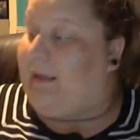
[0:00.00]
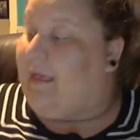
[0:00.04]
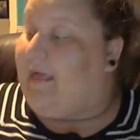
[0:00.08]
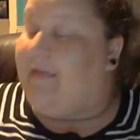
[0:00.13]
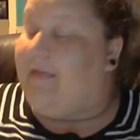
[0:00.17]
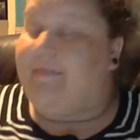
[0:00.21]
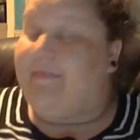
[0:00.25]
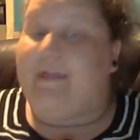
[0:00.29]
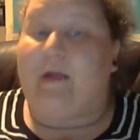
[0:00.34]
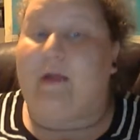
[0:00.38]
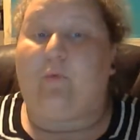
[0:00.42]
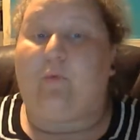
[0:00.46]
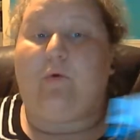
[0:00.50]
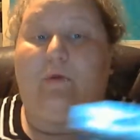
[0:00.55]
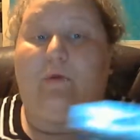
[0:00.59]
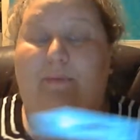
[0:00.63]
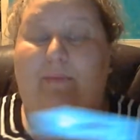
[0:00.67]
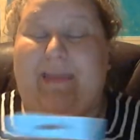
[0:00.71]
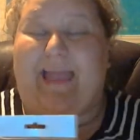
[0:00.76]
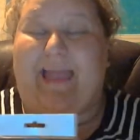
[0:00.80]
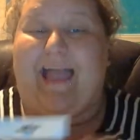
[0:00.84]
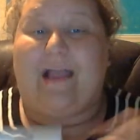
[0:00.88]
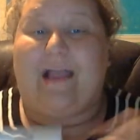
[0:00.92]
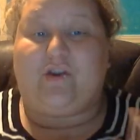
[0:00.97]
There will
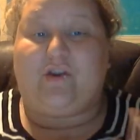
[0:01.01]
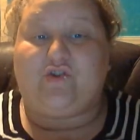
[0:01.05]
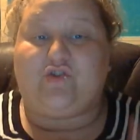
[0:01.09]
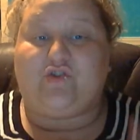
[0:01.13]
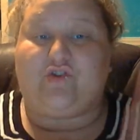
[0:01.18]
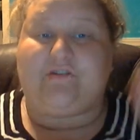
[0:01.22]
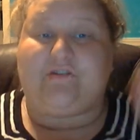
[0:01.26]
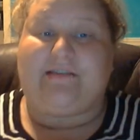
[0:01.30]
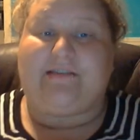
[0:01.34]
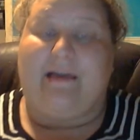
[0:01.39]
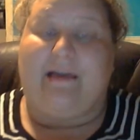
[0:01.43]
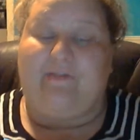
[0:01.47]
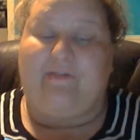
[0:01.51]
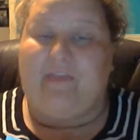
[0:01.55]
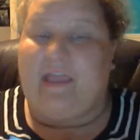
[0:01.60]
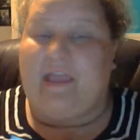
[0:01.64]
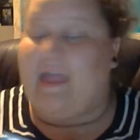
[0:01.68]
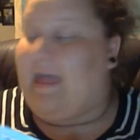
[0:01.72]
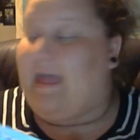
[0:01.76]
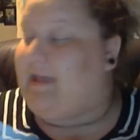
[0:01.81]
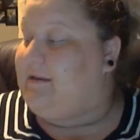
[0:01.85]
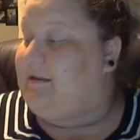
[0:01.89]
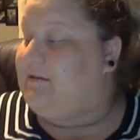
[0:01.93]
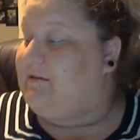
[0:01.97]
be extras at the
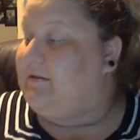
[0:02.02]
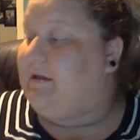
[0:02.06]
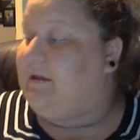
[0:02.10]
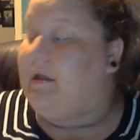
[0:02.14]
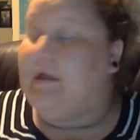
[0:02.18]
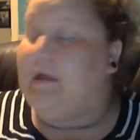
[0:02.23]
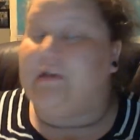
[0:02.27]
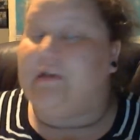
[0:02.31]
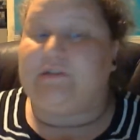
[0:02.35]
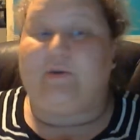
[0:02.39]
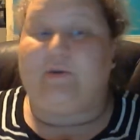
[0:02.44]
end.